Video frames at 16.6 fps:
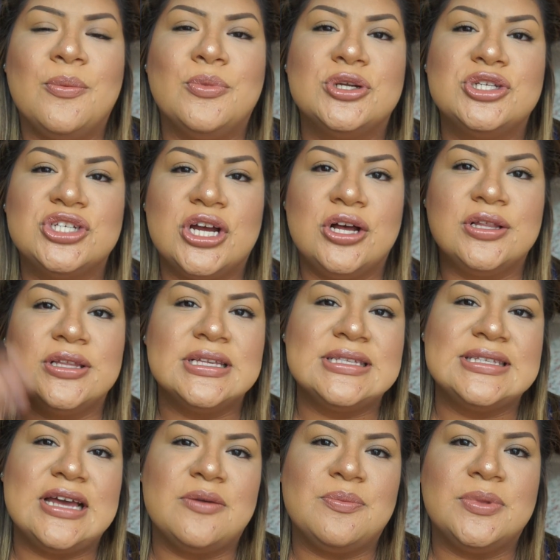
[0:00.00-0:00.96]
which I'll
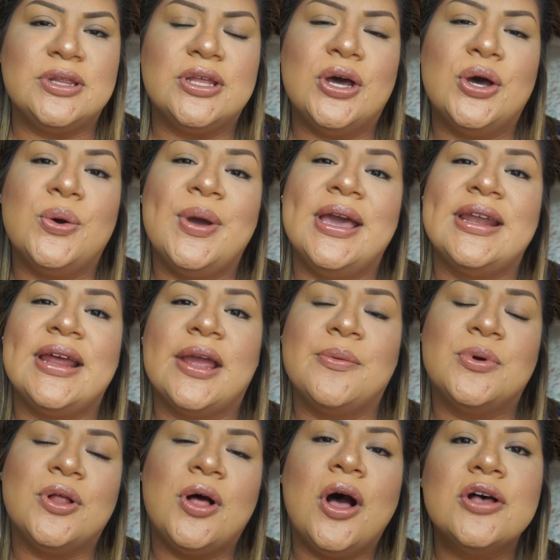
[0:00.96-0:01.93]
list down below, and I
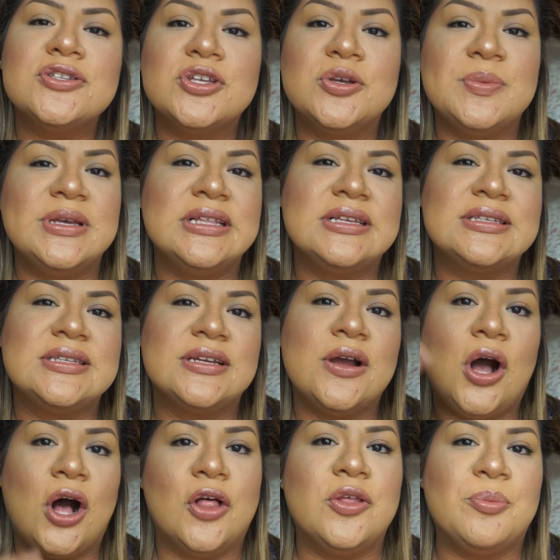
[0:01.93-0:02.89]
will also be
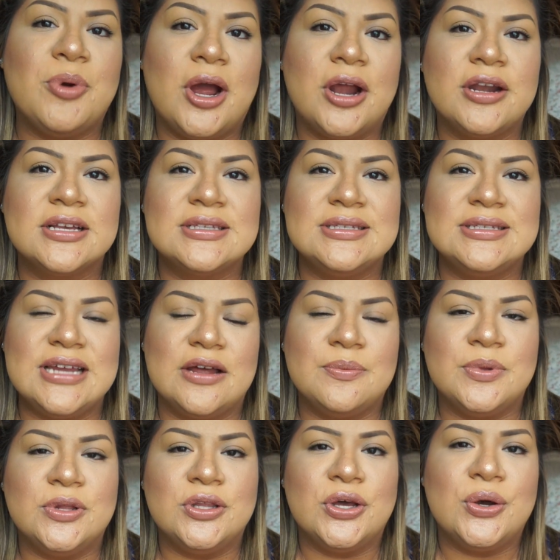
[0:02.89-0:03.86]
listing all the products
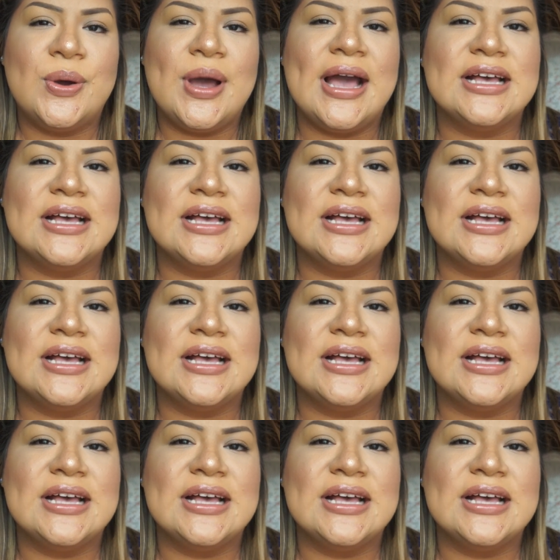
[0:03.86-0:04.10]
down below